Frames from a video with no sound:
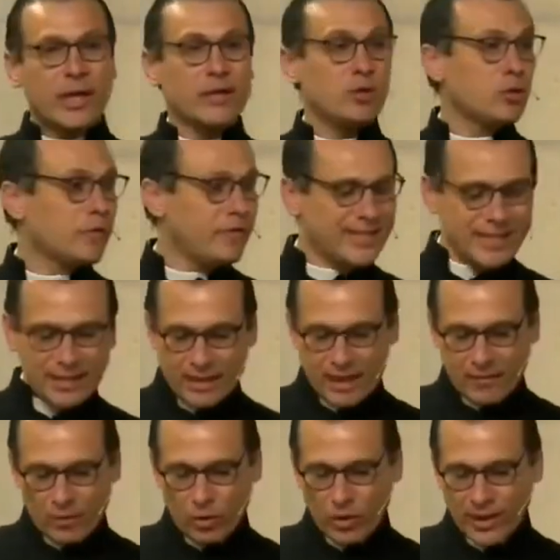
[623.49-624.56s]
And your visit
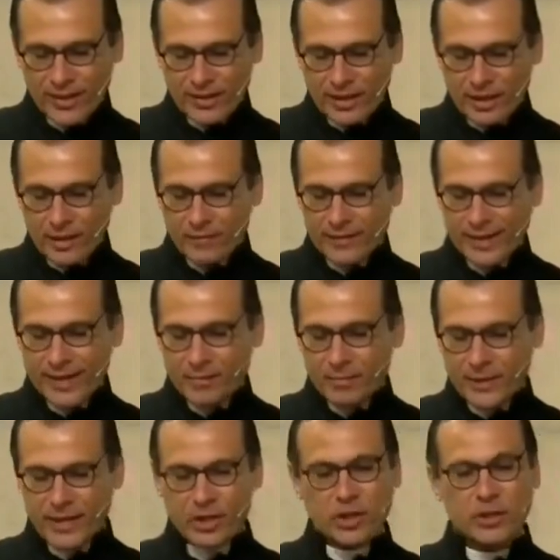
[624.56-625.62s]
have already left an
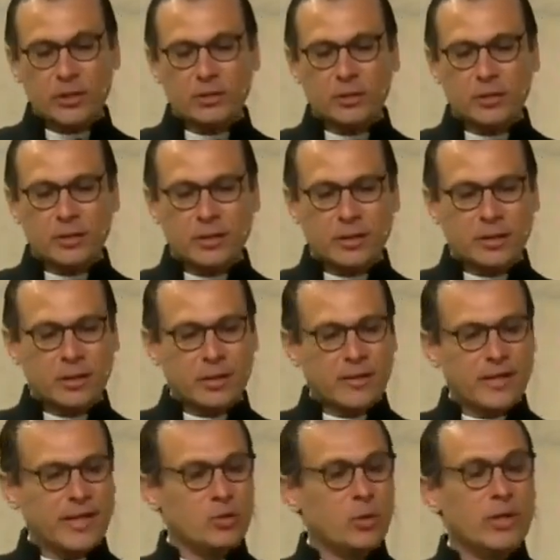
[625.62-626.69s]
impression
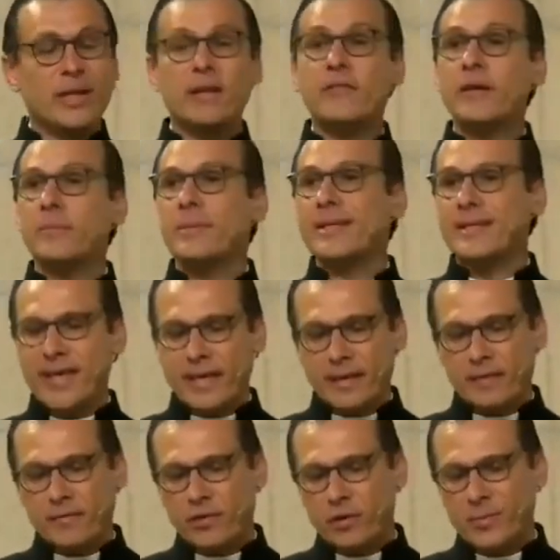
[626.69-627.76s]
that will never be
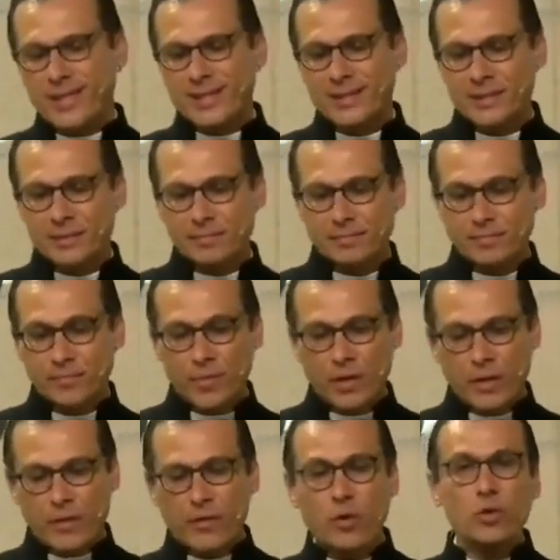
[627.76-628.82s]
taken from us.
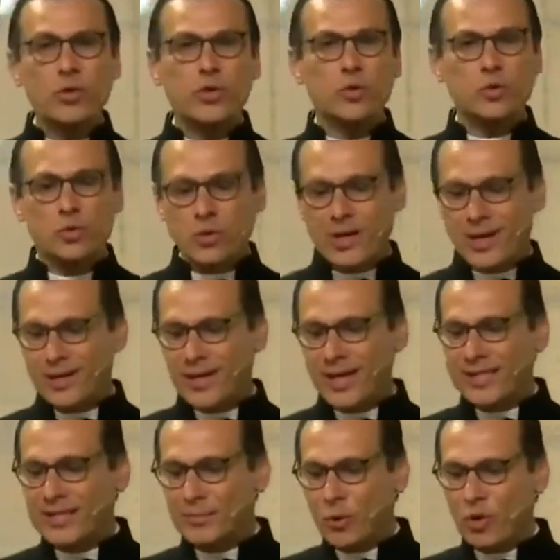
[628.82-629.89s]
Through you, God
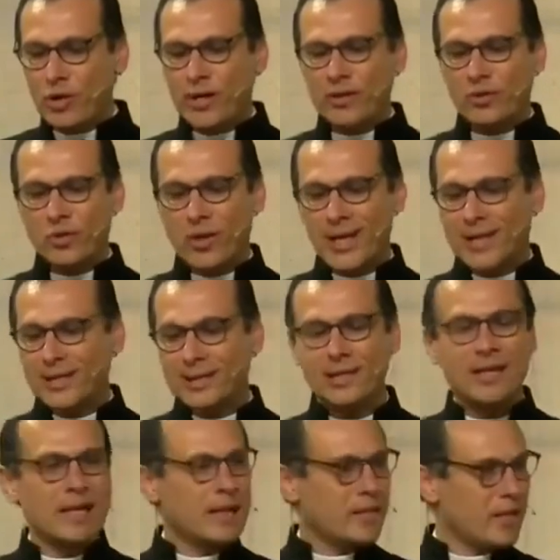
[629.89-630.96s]
has spoken to
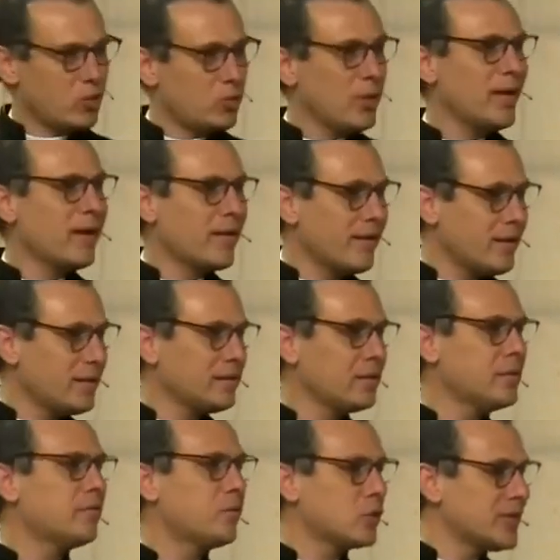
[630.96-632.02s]
us that we are
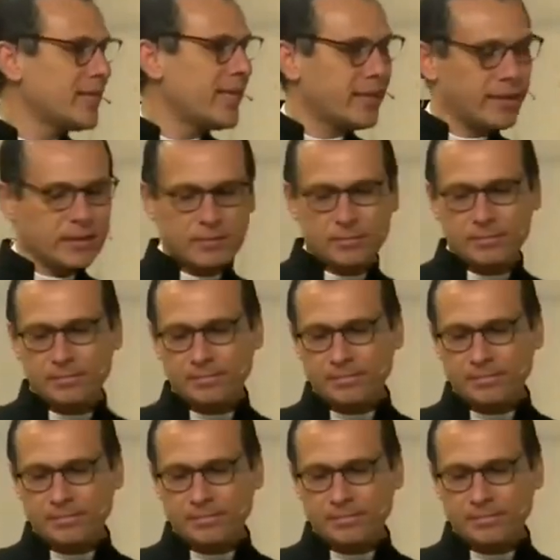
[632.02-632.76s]
not forsaken.